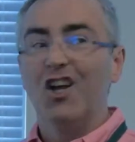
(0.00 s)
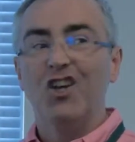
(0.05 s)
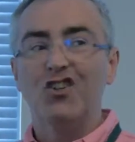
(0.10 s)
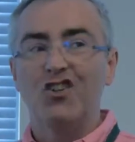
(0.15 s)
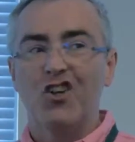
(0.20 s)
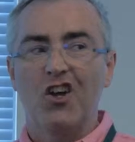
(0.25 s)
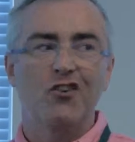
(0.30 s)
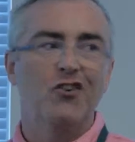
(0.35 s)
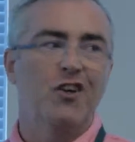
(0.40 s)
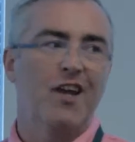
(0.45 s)

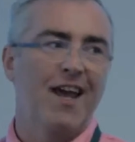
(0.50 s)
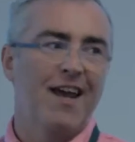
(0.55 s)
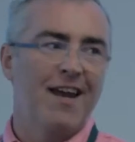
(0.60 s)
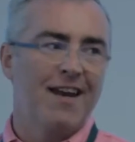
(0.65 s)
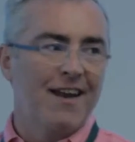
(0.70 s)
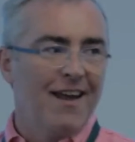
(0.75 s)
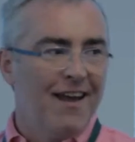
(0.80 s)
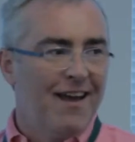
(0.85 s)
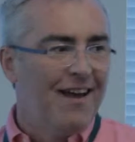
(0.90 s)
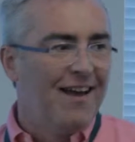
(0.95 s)
Start
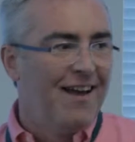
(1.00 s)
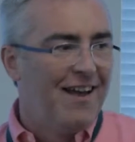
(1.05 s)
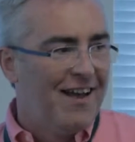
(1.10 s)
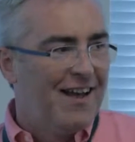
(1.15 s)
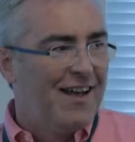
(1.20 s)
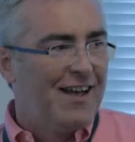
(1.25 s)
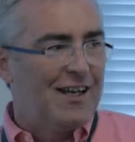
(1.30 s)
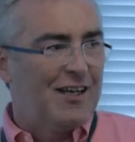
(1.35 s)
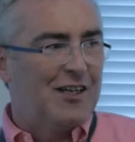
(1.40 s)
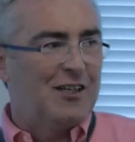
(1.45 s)
again.
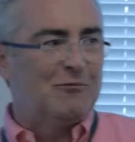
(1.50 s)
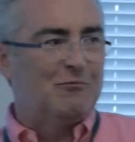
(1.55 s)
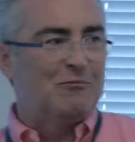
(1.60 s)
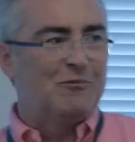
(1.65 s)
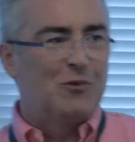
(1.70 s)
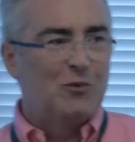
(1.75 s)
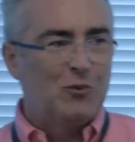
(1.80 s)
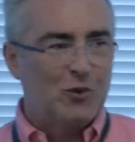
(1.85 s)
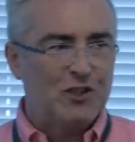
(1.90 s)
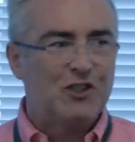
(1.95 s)

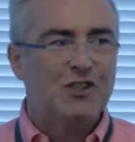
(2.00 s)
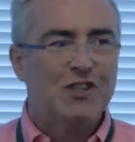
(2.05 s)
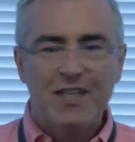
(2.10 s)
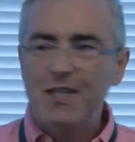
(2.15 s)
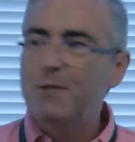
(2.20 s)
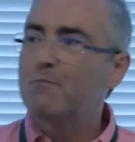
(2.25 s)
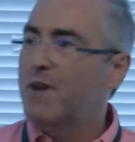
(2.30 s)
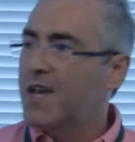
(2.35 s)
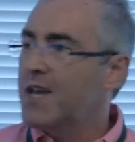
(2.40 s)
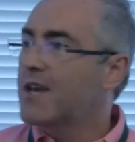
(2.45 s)
Which
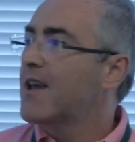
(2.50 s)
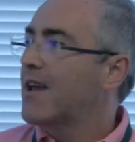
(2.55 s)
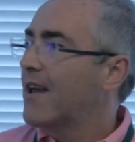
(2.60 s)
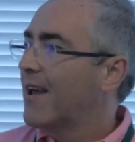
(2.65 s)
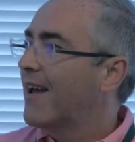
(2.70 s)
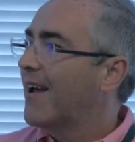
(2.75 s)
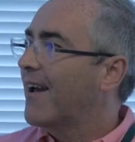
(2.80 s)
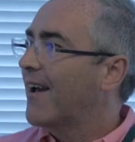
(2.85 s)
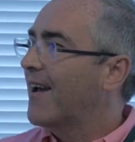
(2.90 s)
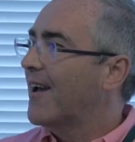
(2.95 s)
is big,
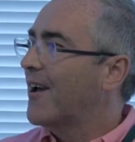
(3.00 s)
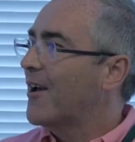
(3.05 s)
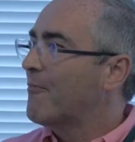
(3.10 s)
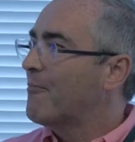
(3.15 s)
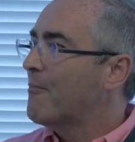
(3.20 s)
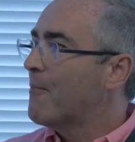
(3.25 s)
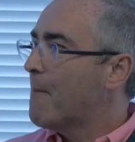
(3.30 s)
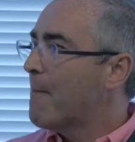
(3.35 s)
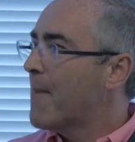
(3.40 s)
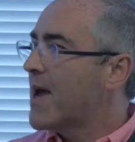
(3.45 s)

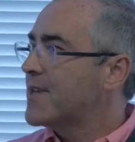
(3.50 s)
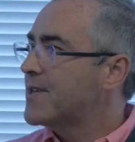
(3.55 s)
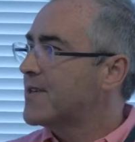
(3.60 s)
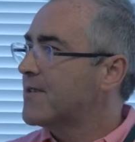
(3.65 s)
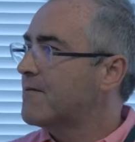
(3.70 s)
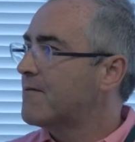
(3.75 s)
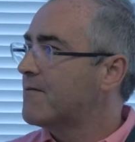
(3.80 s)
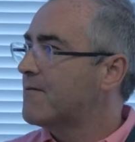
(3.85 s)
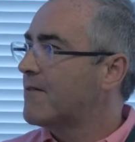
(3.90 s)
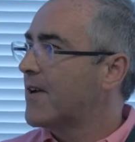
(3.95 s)

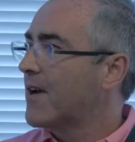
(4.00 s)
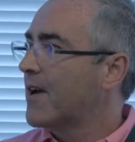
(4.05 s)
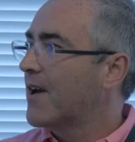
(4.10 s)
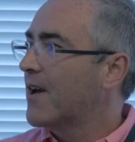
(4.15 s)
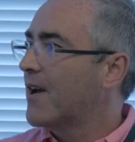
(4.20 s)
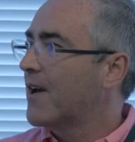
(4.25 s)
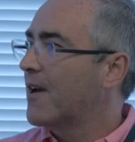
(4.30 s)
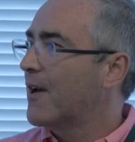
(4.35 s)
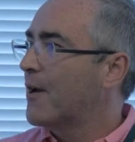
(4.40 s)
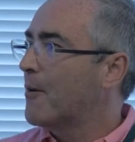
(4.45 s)
massive
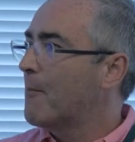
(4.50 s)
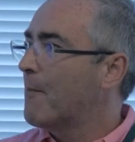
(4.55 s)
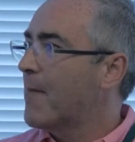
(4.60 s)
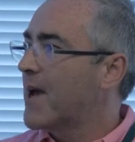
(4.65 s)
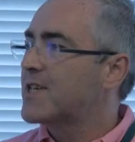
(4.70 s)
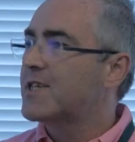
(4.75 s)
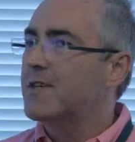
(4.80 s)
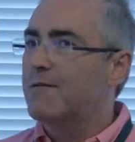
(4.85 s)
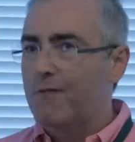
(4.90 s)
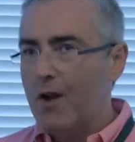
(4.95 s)

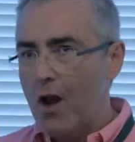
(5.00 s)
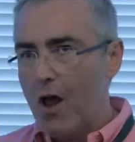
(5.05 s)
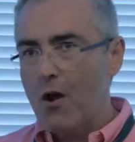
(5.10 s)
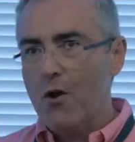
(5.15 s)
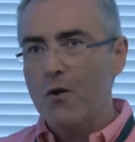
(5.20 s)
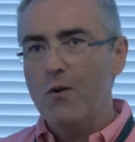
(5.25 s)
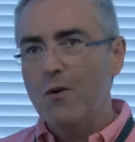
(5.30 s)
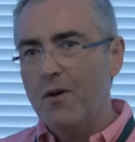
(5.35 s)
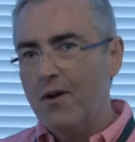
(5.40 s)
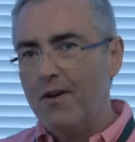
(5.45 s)

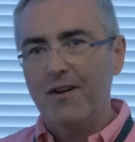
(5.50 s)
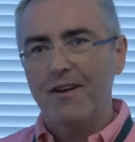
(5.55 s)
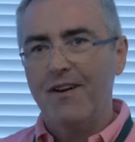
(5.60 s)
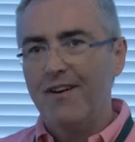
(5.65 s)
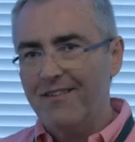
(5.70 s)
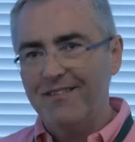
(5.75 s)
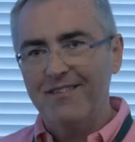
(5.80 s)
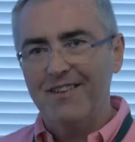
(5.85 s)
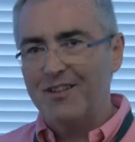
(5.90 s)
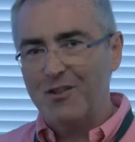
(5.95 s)
low. I
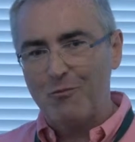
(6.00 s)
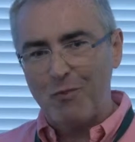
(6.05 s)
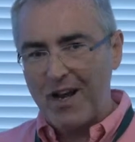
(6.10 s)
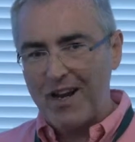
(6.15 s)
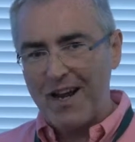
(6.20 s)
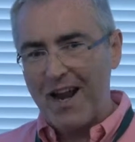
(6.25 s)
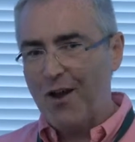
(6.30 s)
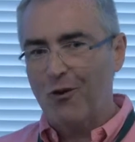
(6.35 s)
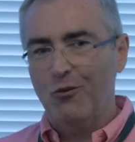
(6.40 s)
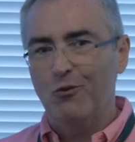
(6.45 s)
can't
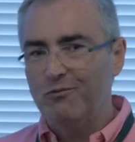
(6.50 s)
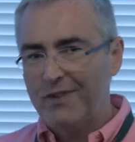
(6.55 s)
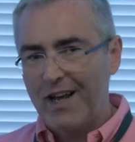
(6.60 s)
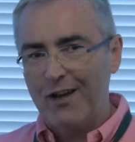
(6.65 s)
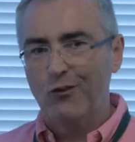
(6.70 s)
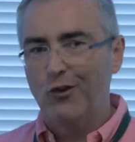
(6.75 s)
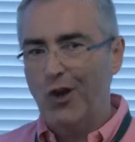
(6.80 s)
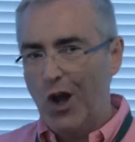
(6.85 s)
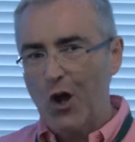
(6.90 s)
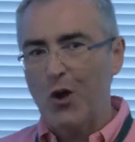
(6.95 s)
explain
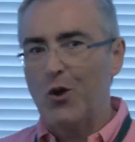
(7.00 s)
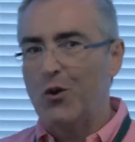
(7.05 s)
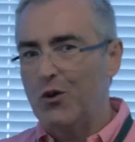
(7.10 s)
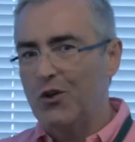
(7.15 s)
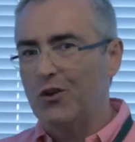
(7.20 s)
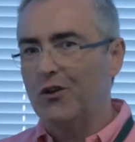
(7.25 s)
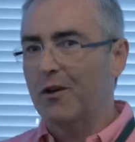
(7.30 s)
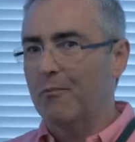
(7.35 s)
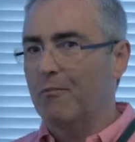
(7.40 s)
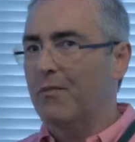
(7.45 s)
how low
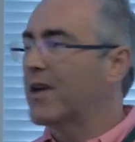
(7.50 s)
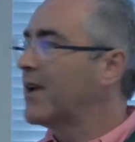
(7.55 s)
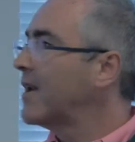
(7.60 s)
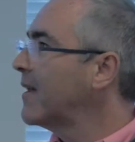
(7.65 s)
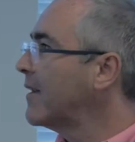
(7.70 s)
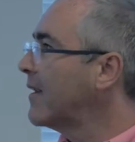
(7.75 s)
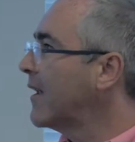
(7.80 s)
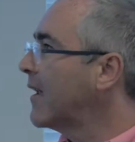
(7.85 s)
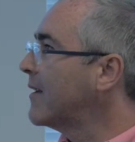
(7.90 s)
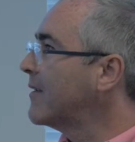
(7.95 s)
you can
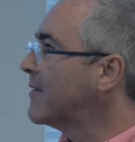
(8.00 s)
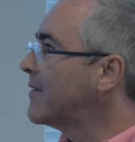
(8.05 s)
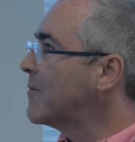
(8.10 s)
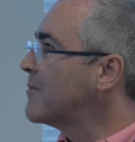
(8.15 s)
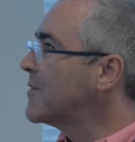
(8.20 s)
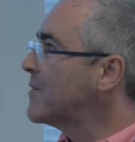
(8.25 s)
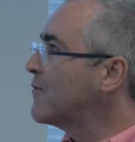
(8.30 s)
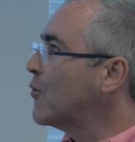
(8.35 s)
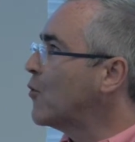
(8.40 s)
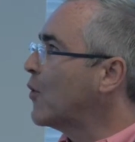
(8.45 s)
be in
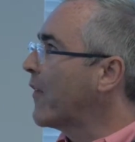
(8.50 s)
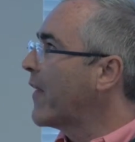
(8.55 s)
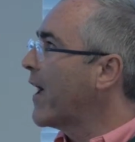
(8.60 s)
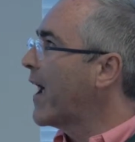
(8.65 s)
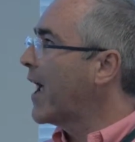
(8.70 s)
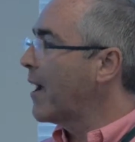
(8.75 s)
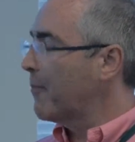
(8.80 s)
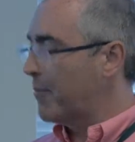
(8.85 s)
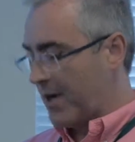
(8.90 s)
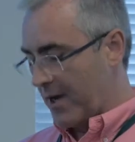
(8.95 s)
terms of all of
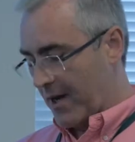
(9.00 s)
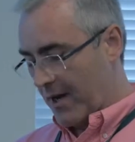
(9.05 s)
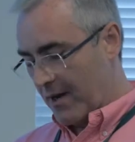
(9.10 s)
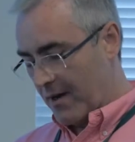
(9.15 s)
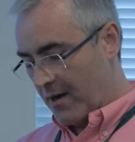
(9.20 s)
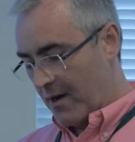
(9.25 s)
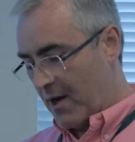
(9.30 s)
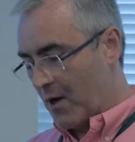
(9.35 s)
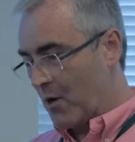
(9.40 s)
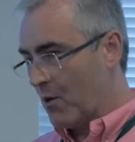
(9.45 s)
that happening
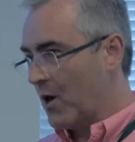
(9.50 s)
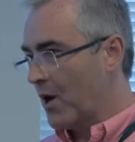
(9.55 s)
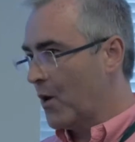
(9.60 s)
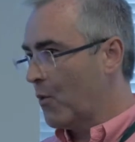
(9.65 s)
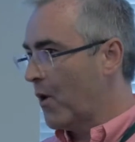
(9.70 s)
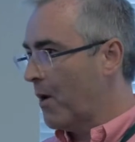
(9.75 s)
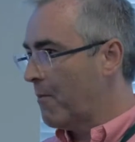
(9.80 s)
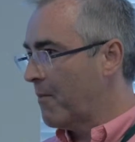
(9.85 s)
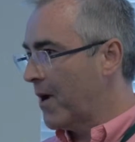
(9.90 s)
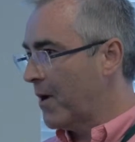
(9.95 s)

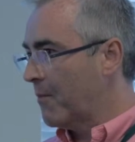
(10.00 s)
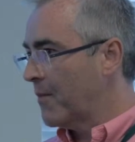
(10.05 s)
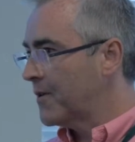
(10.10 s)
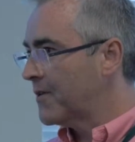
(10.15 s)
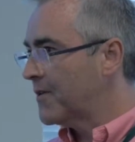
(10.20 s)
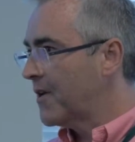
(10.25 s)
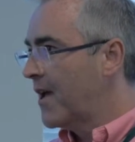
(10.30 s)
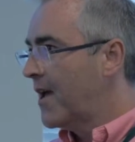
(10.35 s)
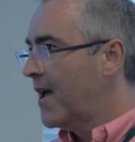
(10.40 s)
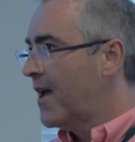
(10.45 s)
in one
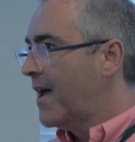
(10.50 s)
moment.